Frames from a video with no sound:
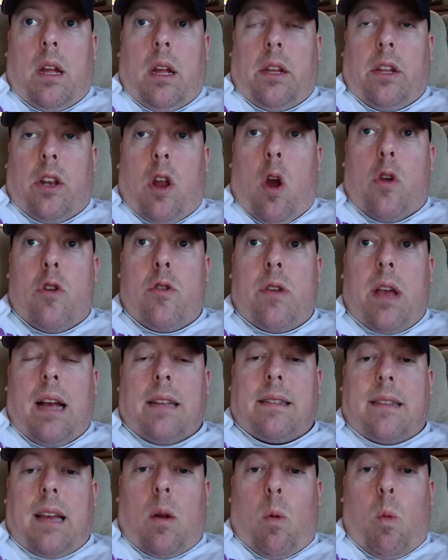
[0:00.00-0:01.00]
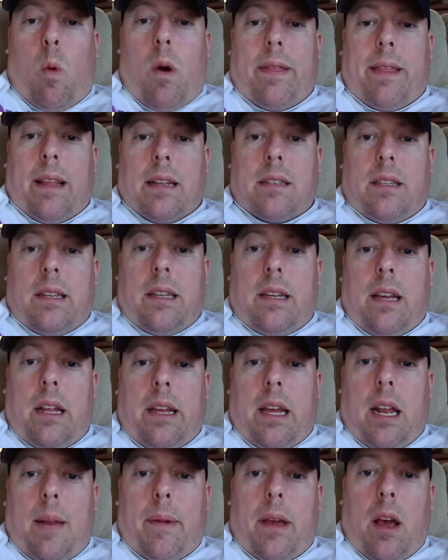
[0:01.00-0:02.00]
You know, you guys got to want this. You
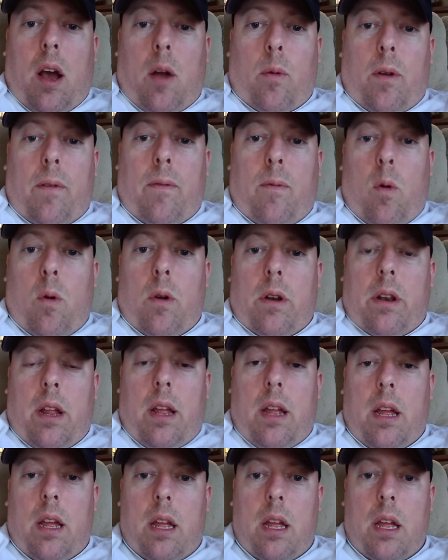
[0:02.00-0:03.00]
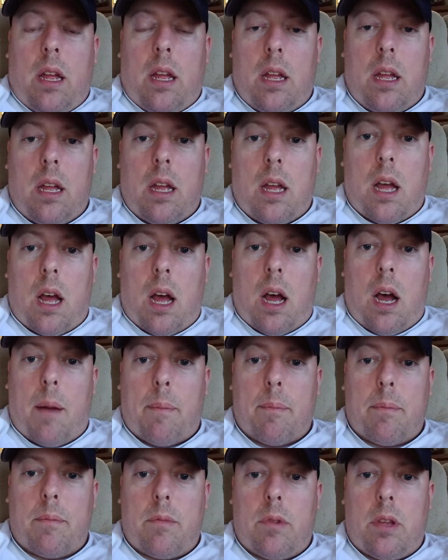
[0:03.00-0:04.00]
got to be hungry for it.
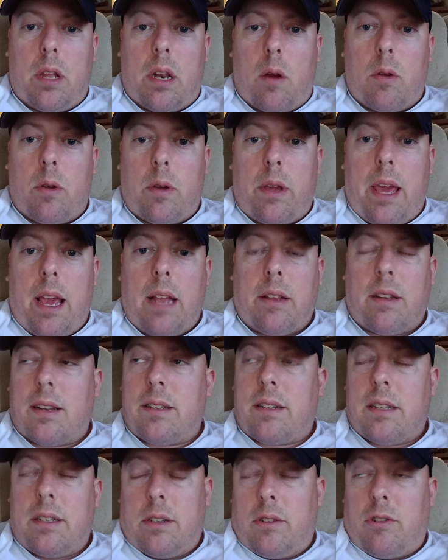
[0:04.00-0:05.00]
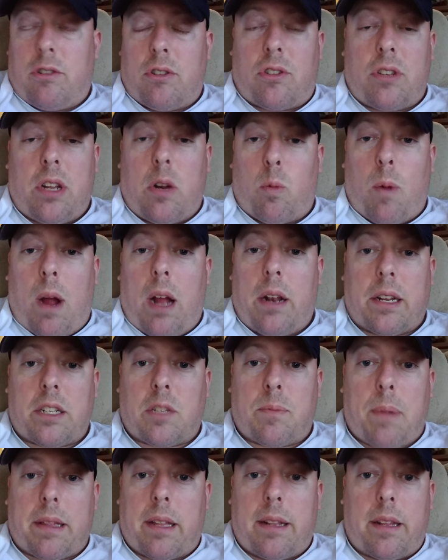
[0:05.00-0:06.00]
You know, you can't just sit around and
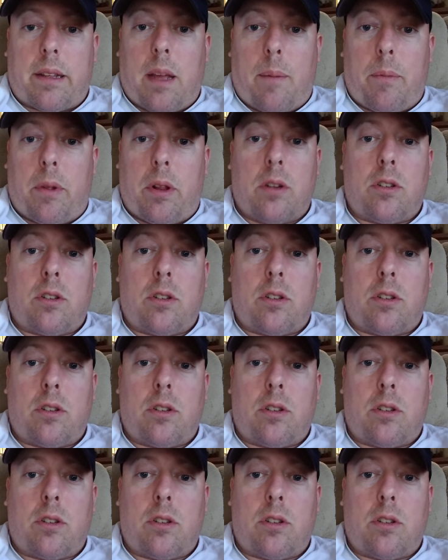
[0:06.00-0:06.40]
expect it to come to you.